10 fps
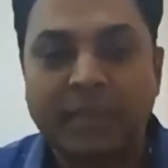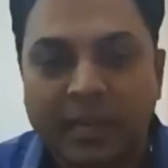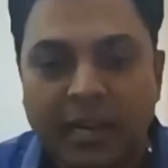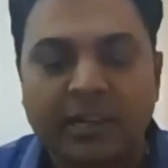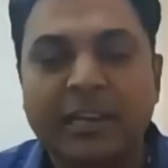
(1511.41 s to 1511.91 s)

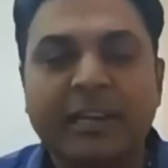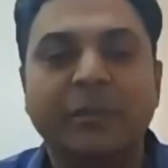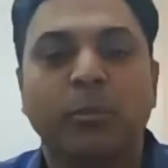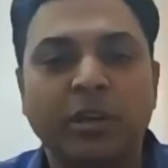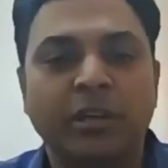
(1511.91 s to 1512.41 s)
that are
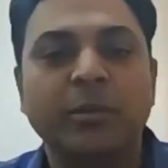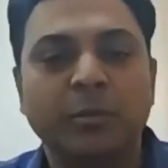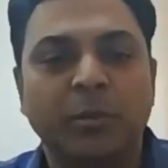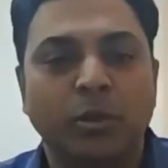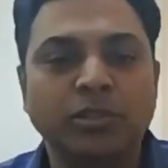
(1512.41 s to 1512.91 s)
really
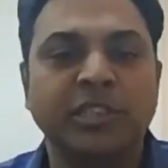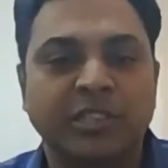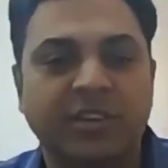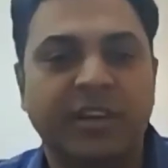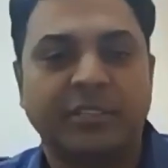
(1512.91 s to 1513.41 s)
the most
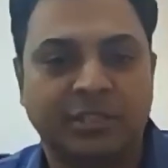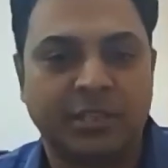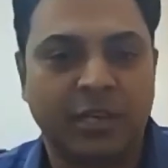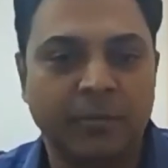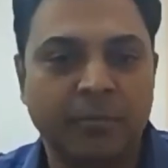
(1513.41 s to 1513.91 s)
distressed,